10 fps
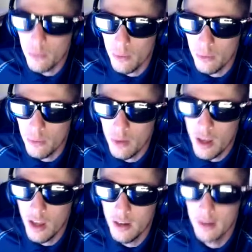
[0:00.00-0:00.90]

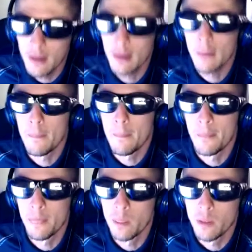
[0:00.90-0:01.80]
Right.
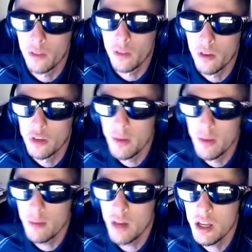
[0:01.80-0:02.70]
Humane
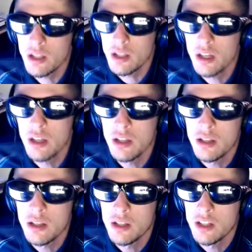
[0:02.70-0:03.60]
Mind
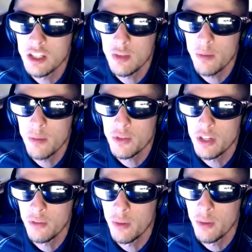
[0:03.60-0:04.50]
says 61%
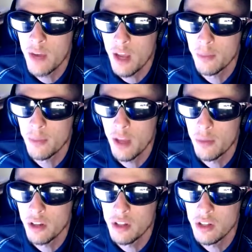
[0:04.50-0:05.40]
of all black
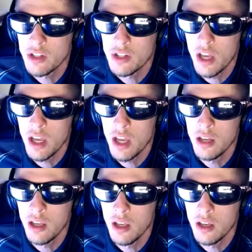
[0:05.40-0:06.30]
pregnancies end
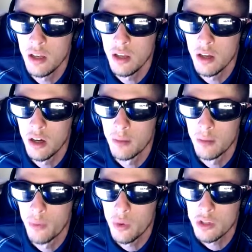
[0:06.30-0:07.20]
in
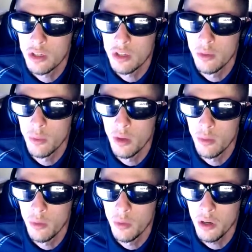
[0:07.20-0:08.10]
abortion. Wait,
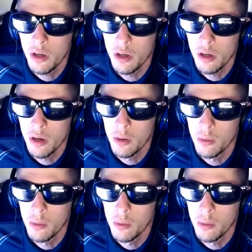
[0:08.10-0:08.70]
what? Oh.